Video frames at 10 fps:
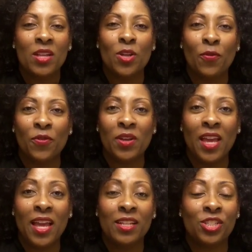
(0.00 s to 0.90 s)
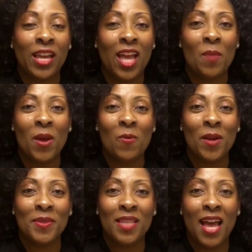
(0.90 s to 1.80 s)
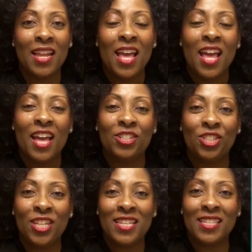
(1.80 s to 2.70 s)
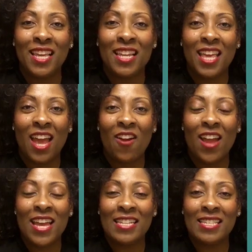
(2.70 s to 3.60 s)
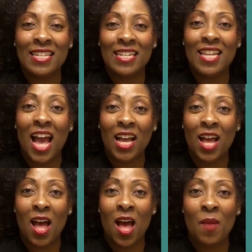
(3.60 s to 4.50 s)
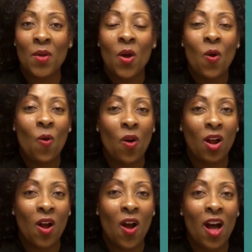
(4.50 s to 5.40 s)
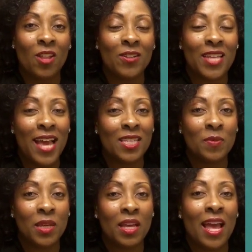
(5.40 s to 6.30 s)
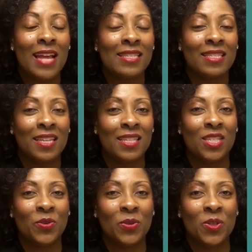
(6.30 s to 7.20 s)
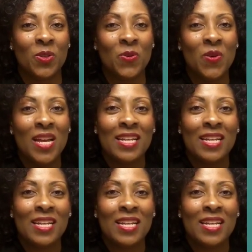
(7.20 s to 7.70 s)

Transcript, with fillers: Don't forget, check out my website at chicskincareaz.com or call or text me at 602